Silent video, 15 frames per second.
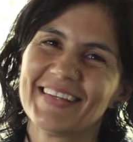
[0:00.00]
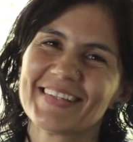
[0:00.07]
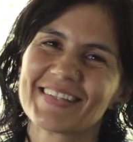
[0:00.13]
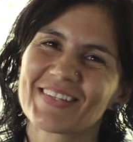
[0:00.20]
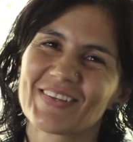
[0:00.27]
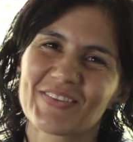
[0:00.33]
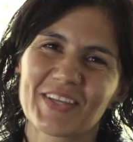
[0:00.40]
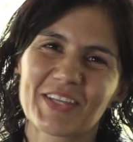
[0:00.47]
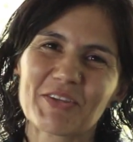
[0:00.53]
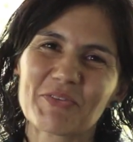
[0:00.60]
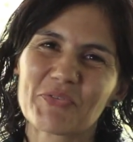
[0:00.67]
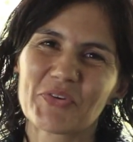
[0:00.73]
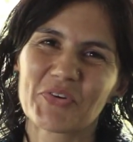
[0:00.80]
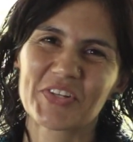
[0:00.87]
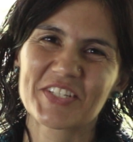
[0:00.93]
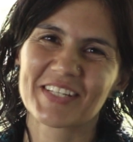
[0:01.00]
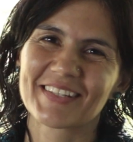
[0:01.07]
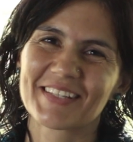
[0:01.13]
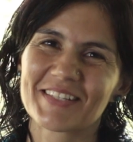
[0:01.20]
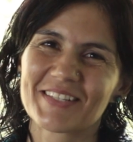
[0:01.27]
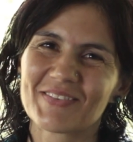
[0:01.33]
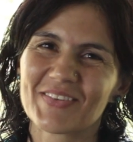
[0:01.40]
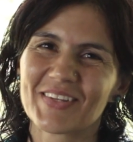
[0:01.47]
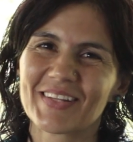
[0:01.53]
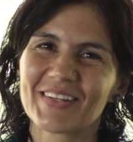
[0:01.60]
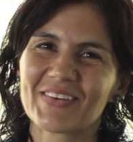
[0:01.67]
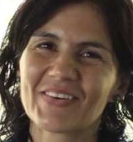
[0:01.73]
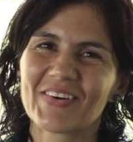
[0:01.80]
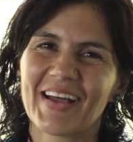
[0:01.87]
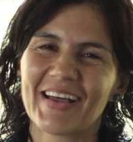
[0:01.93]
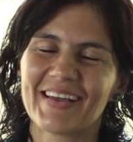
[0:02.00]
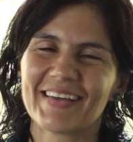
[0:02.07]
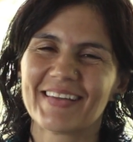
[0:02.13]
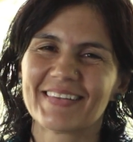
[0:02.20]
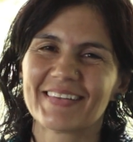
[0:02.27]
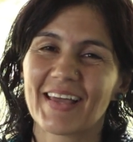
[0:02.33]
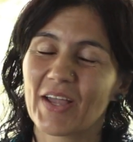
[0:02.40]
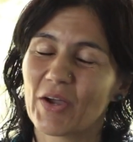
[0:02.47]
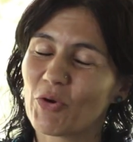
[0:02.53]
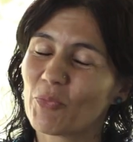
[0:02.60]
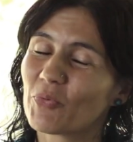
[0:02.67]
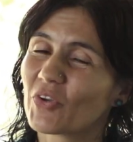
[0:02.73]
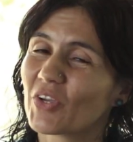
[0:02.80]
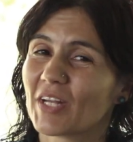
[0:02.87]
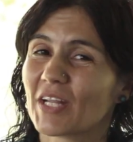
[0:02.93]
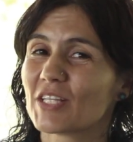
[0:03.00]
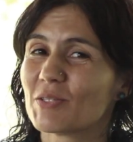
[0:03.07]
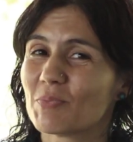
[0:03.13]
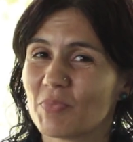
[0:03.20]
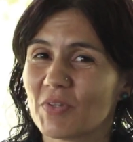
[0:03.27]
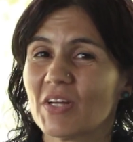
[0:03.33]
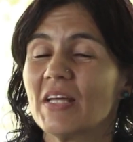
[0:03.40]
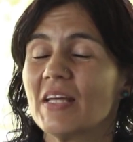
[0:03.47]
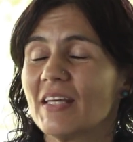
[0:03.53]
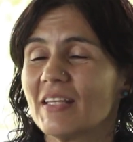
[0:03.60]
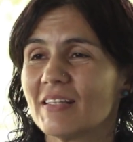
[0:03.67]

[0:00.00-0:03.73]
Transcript: So thank you for watching this video, and I hope you can experience.